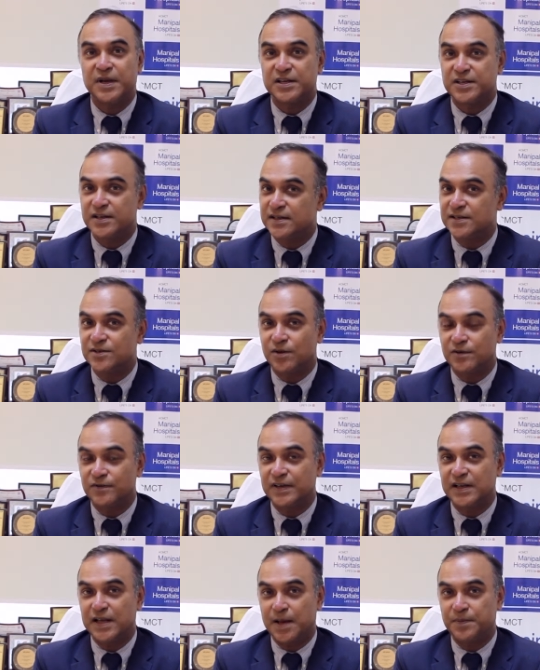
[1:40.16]
Patient is not
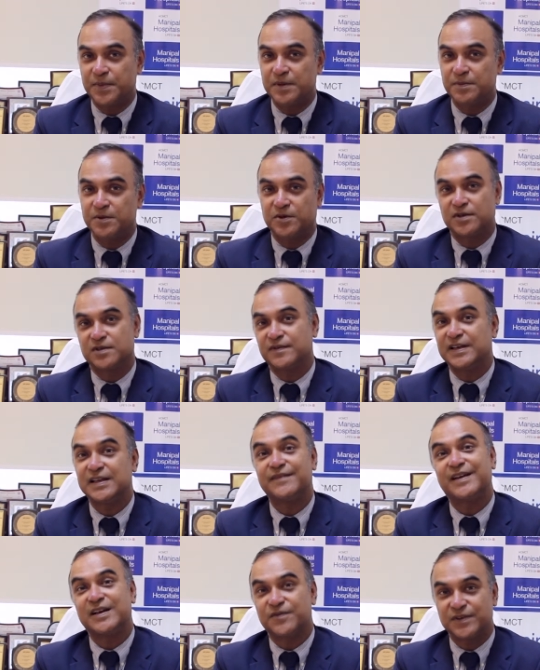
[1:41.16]
very happy because when
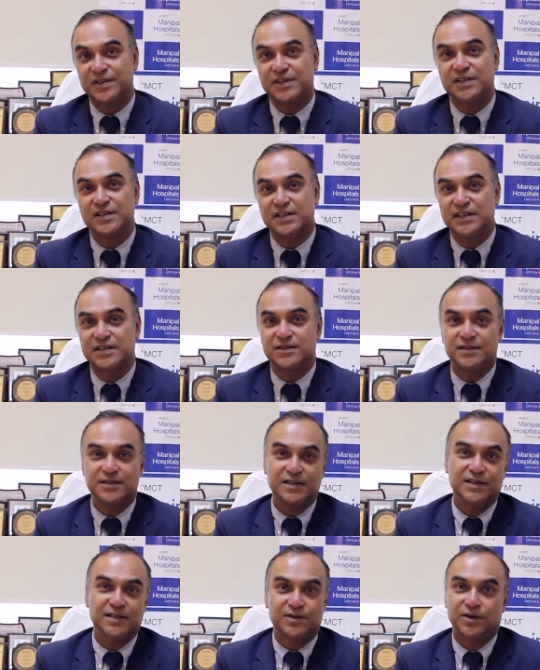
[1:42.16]
he went for the hernia
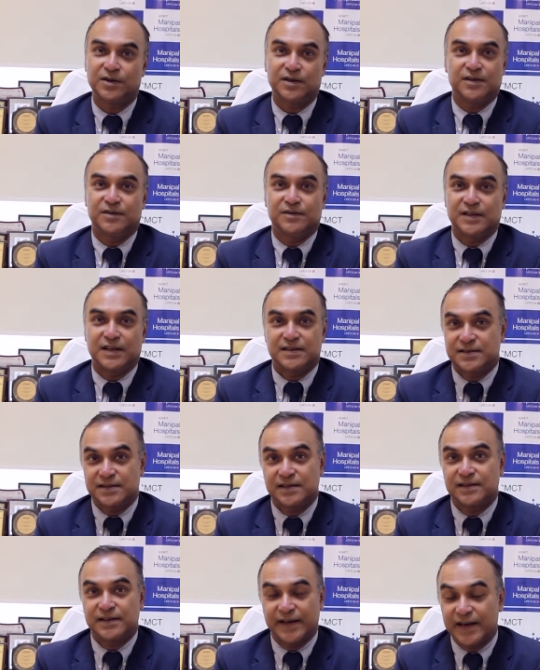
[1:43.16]
surgery, he thought, you know, that's
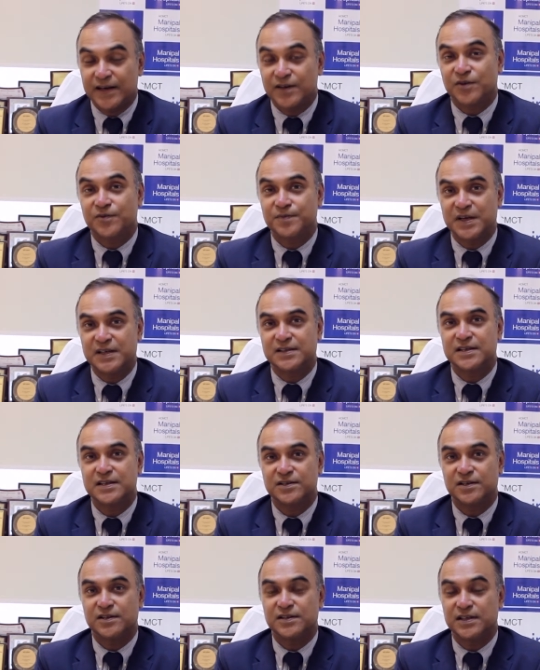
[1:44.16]
the end of my
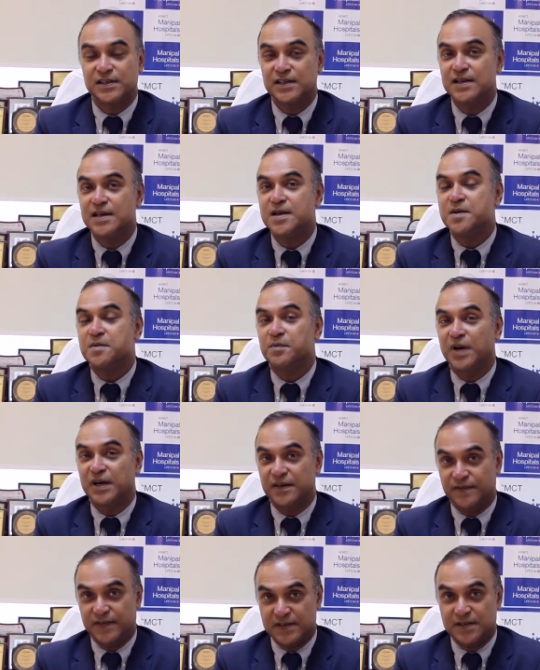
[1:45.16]
surgery.
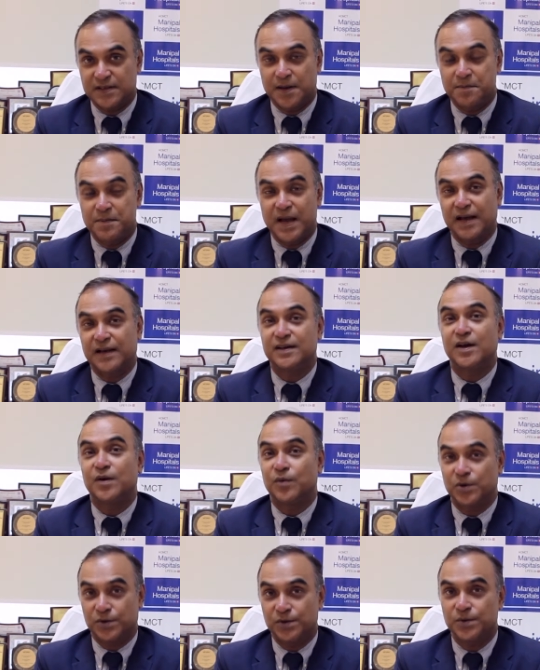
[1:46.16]
But if it's come back, now
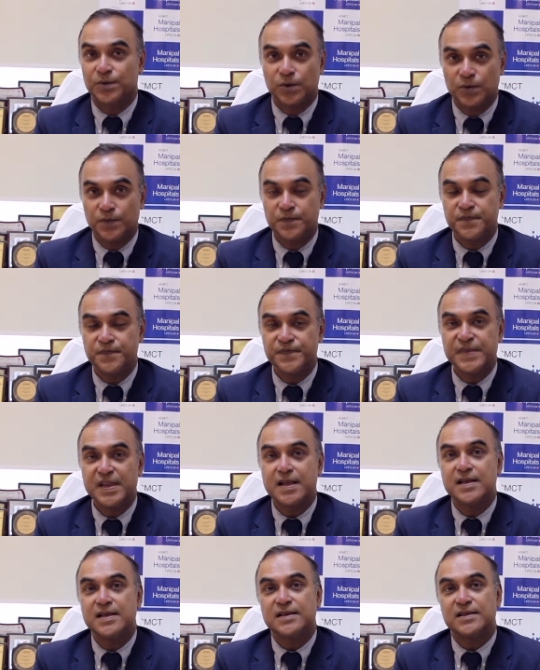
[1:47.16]
what to do?
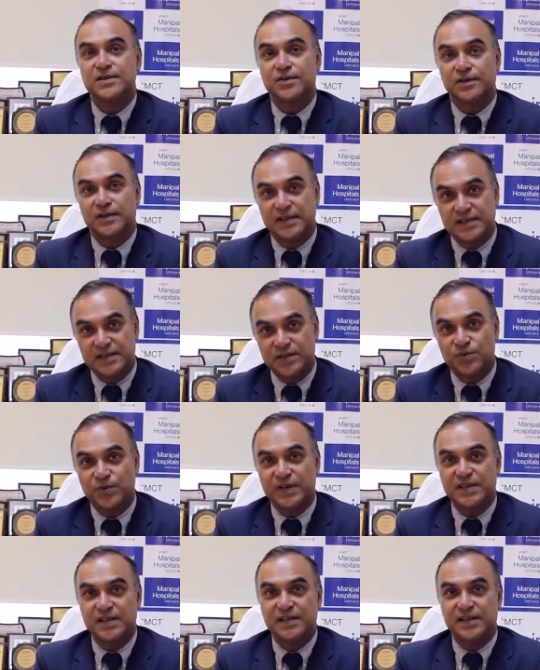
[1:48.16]
So this
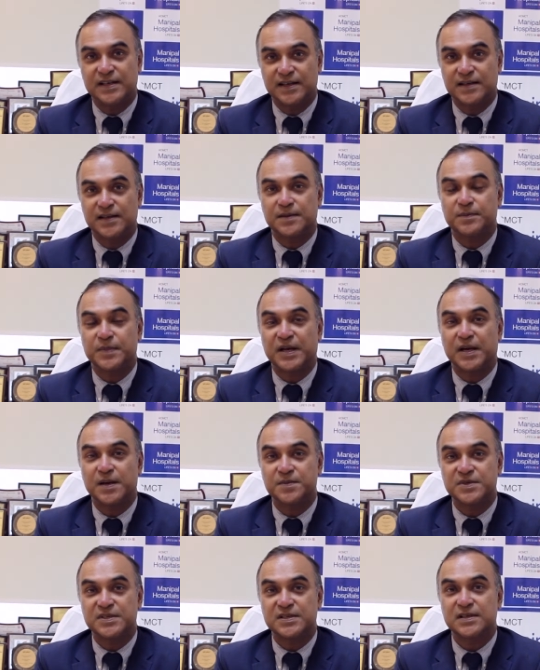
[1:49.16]
situation here
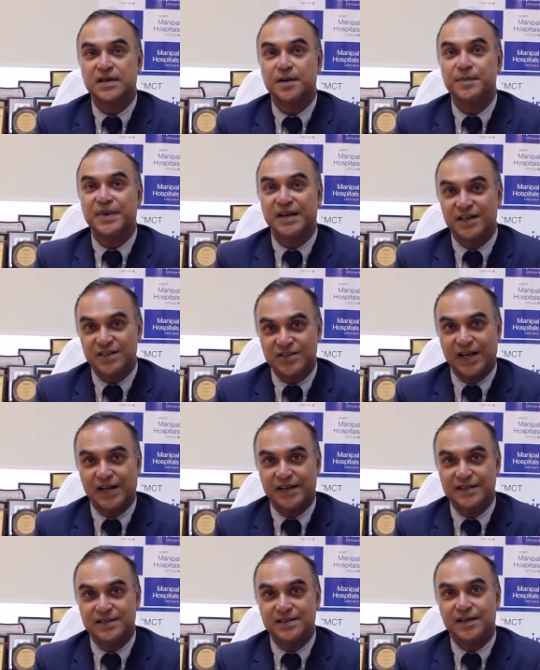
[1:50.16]
becomes a bigger
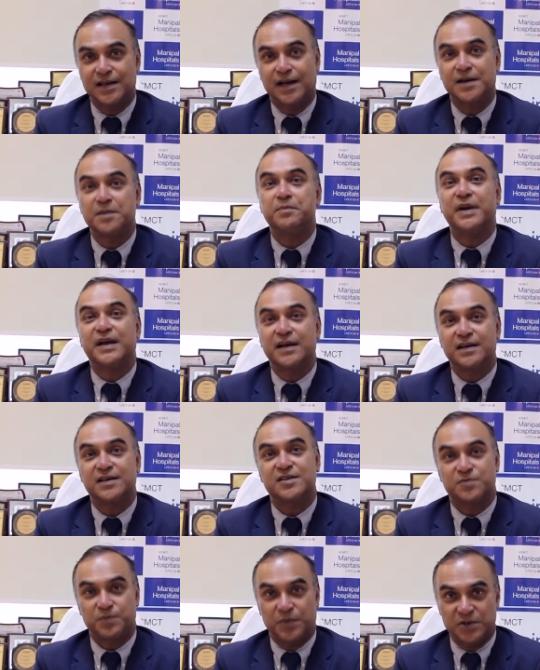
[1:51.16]
challenge and a bigger
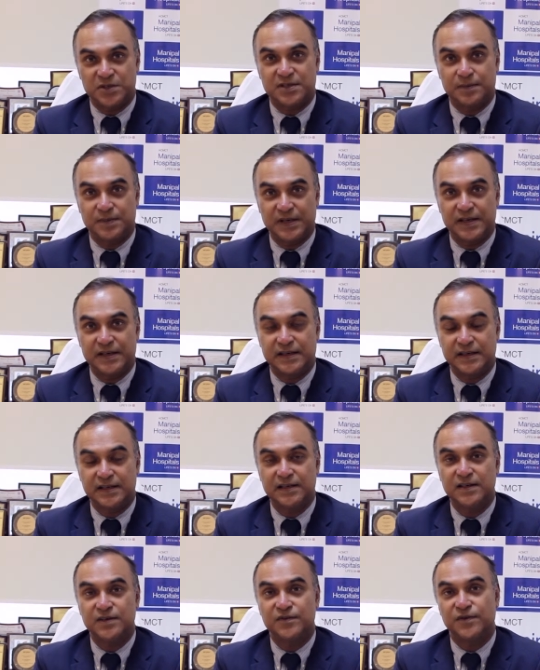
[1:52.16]

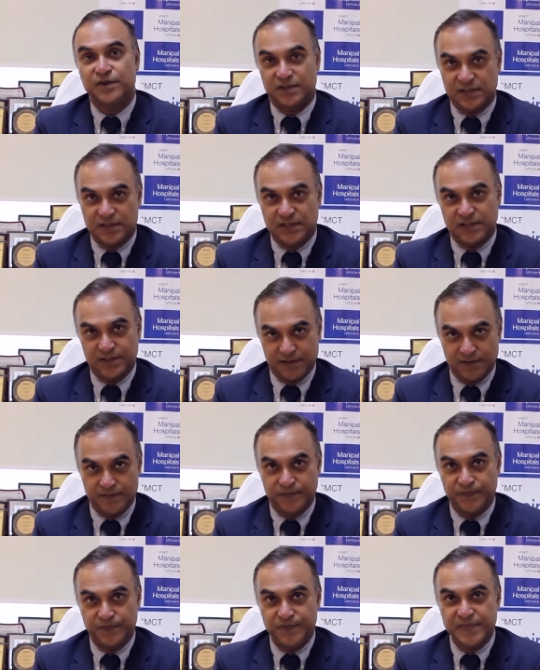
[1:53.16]
responsibility for the surgeon.